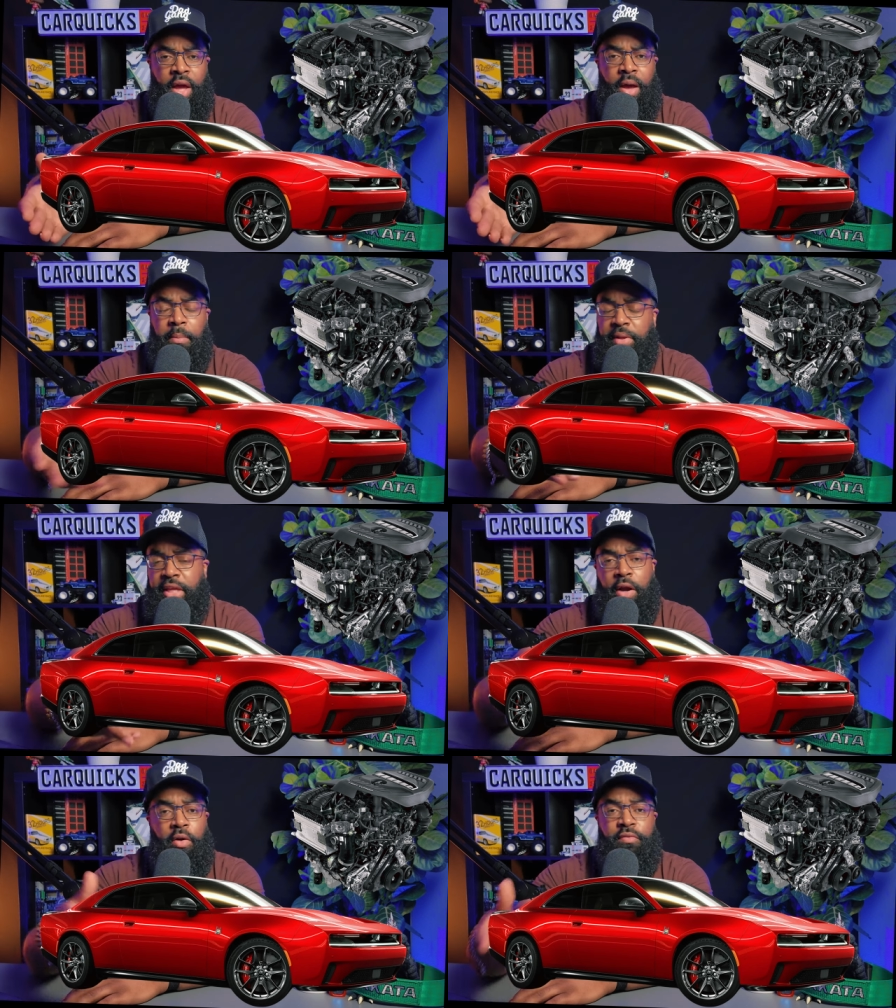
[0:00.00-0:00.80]
But
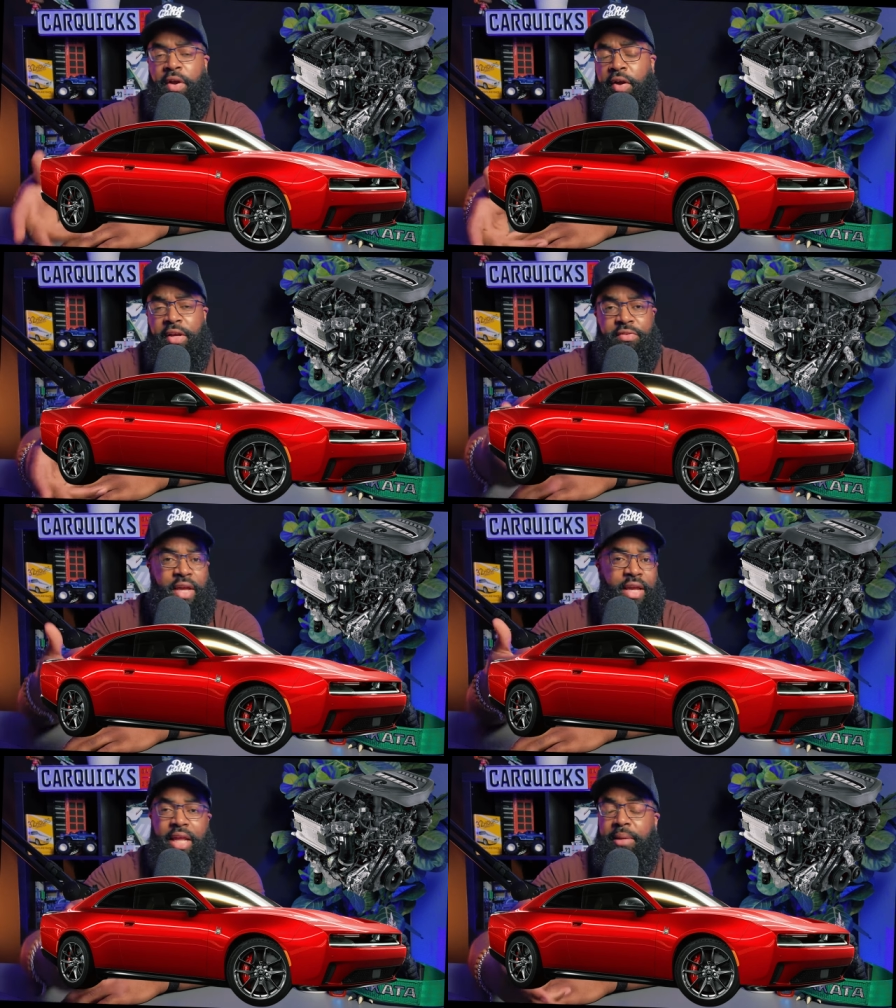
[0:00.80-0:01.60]
there are variants that
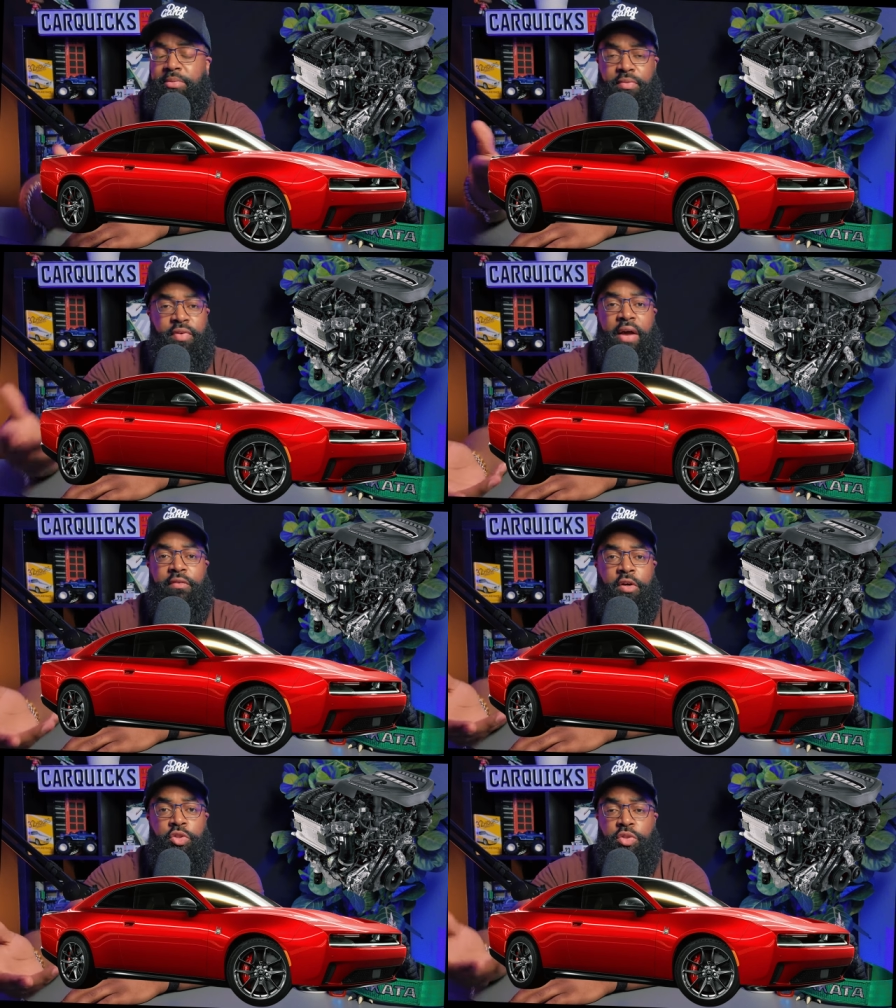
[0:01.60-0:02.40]
get up to five
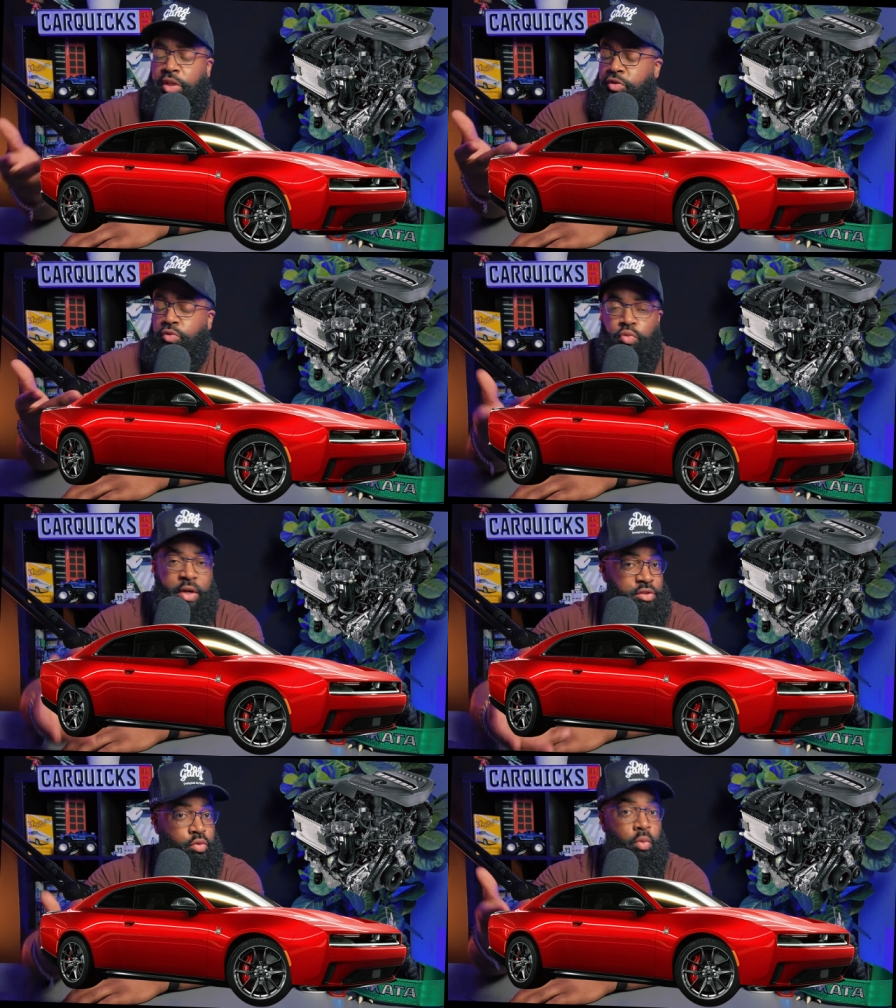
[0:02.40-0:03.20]
hundred. There's a
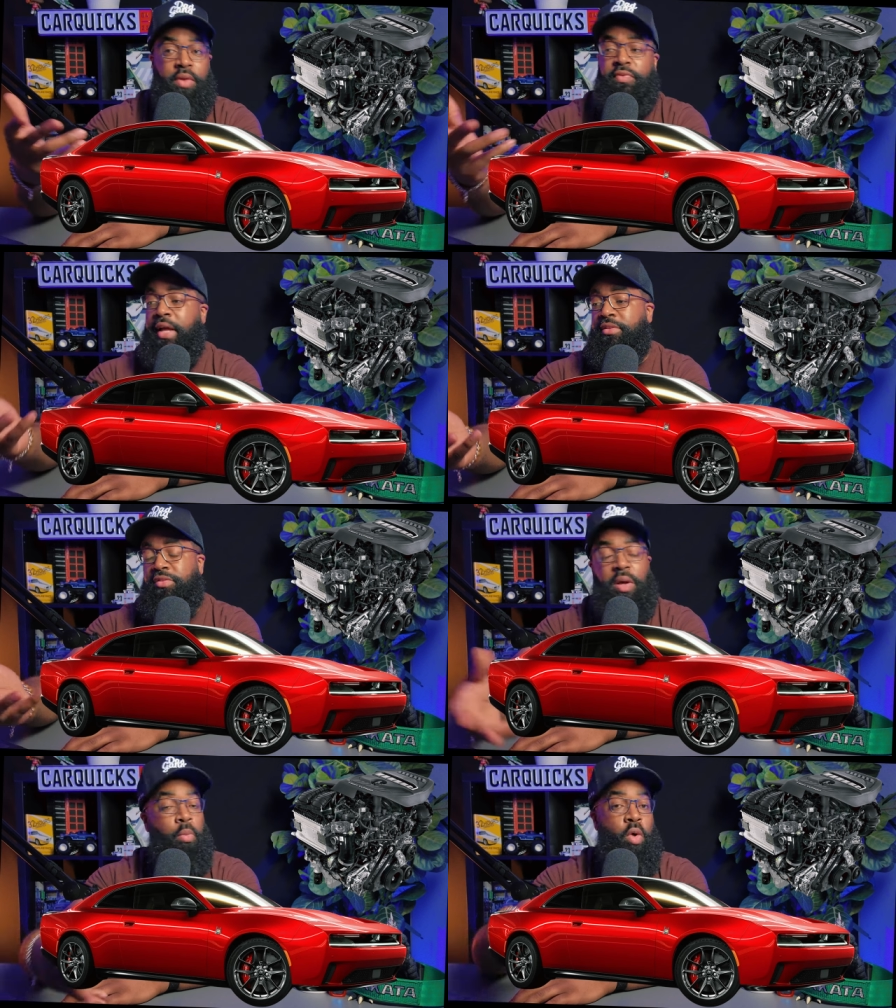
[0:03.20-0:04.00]
race one that's
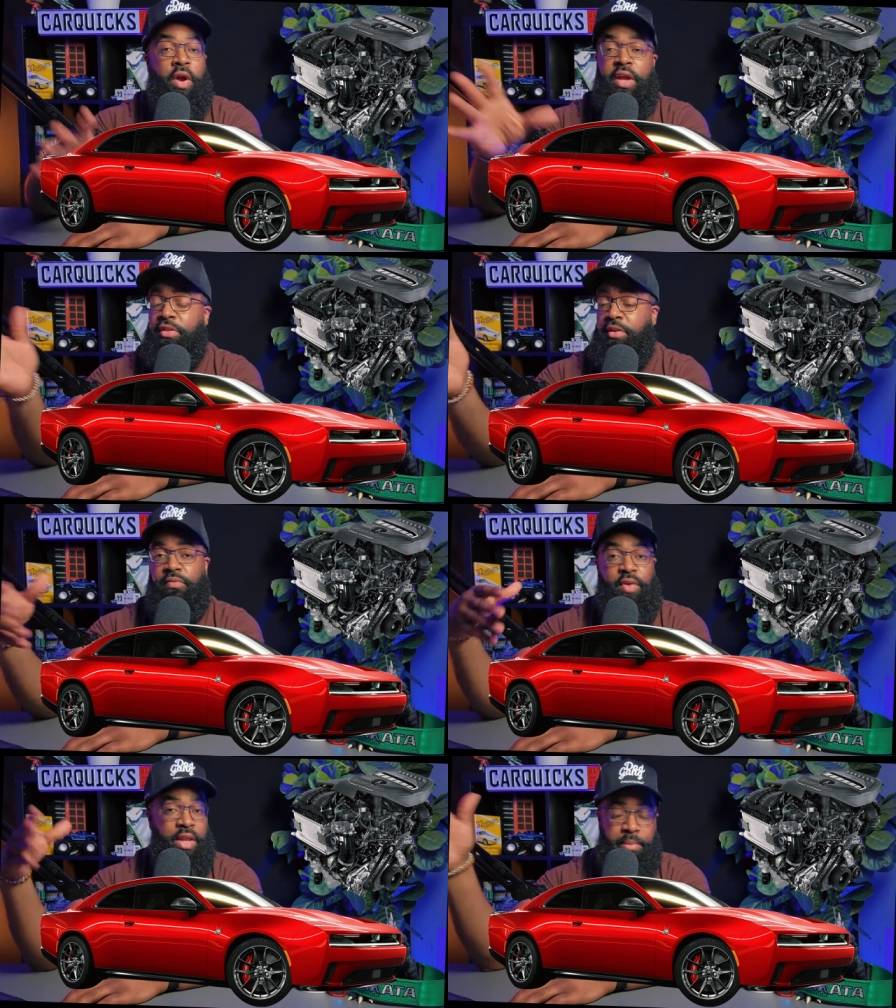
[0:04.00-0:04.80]
somewhere in the
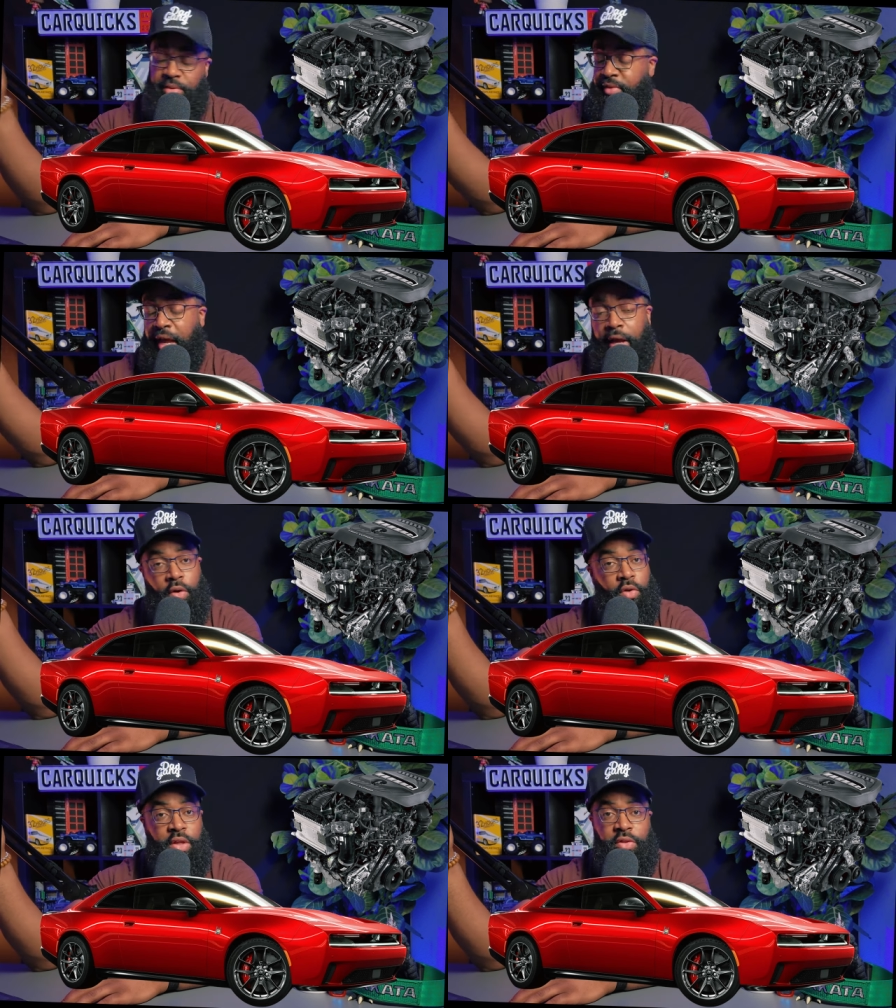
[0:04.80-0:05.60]
development
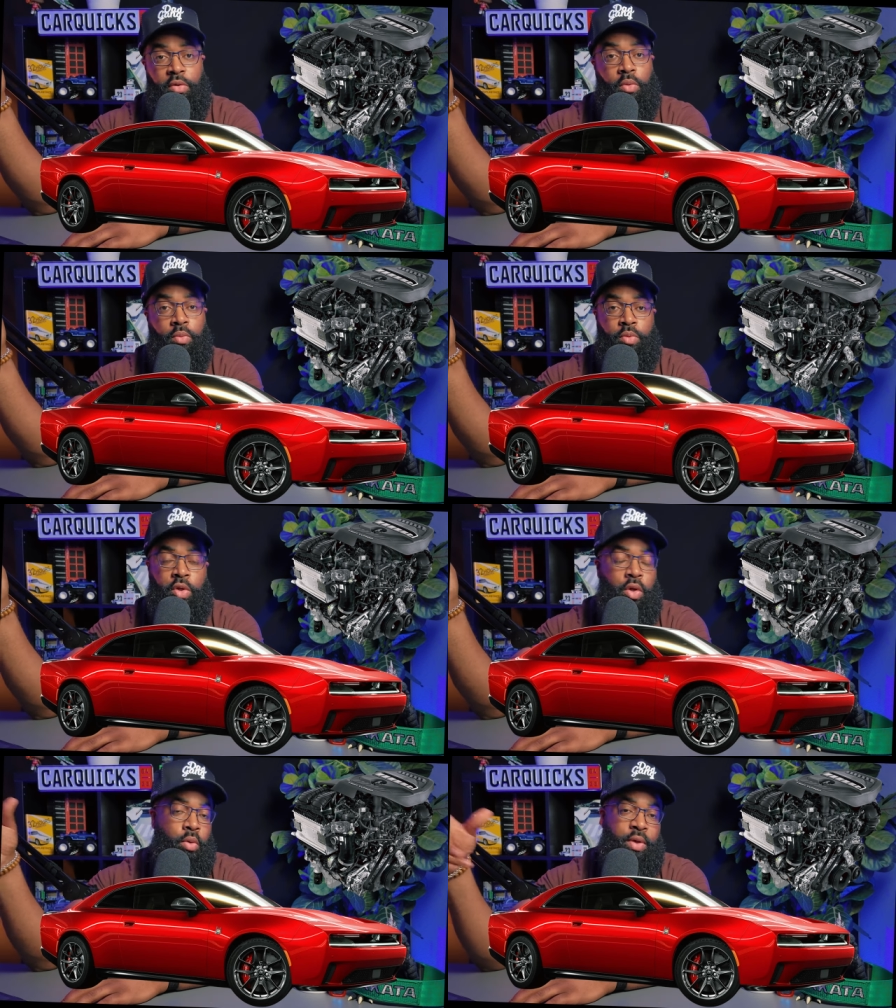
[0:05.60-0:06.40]
cycle, in the, you
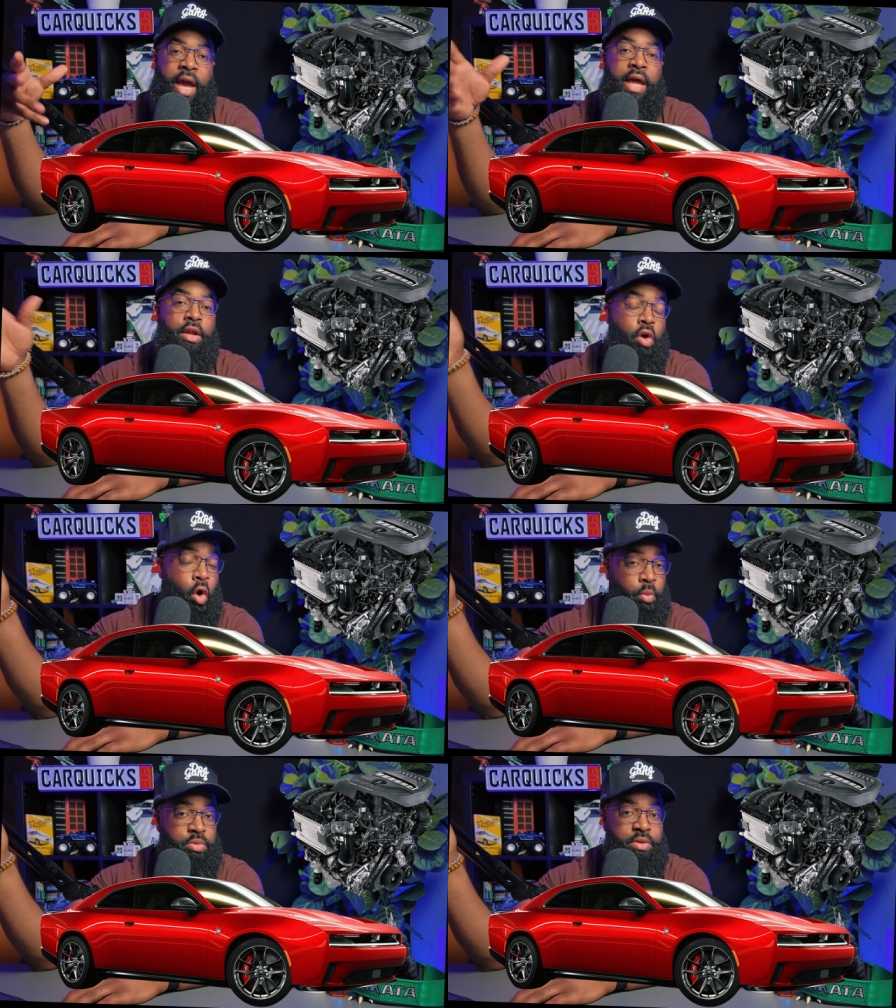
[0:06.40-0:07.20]
know,
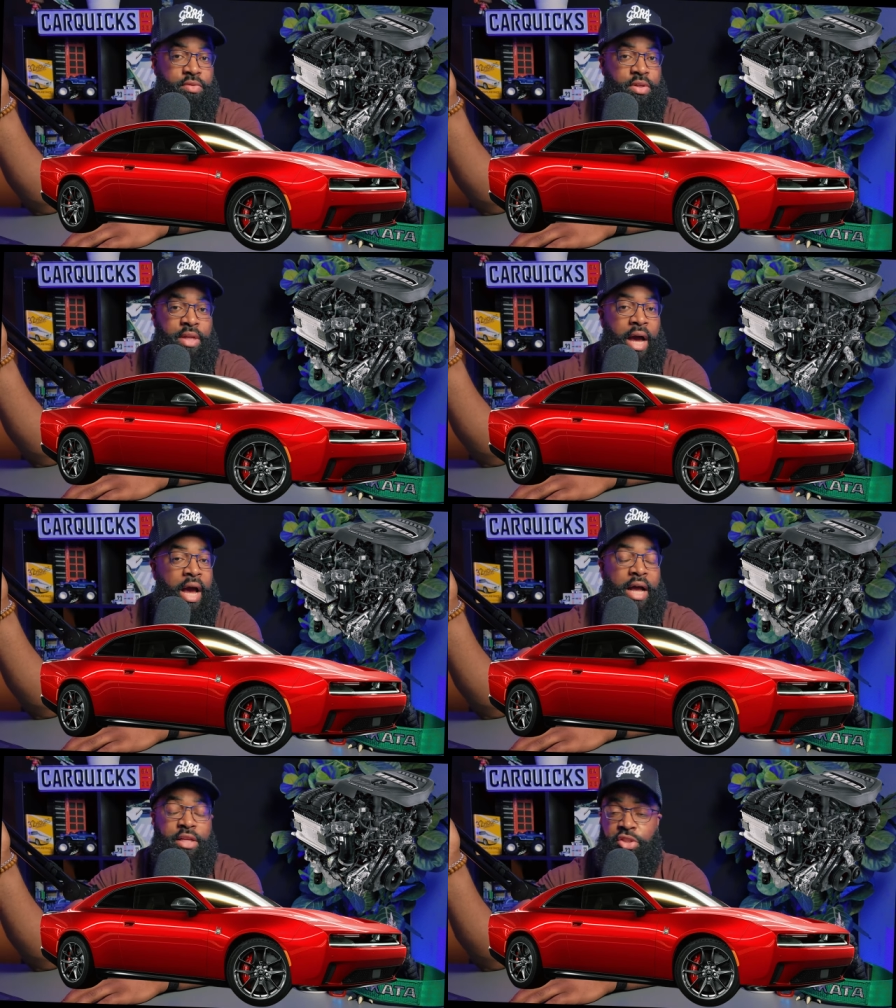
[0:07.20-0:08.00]
catacombs of the
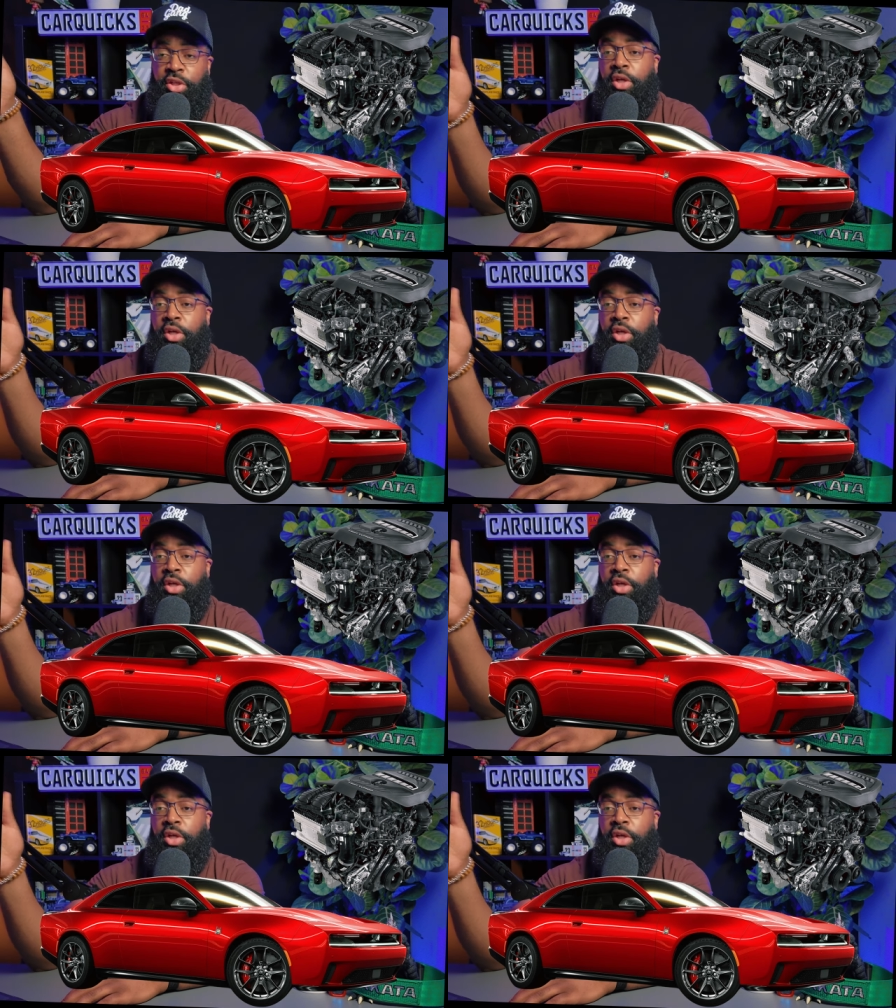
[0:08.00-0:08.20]
Dodge,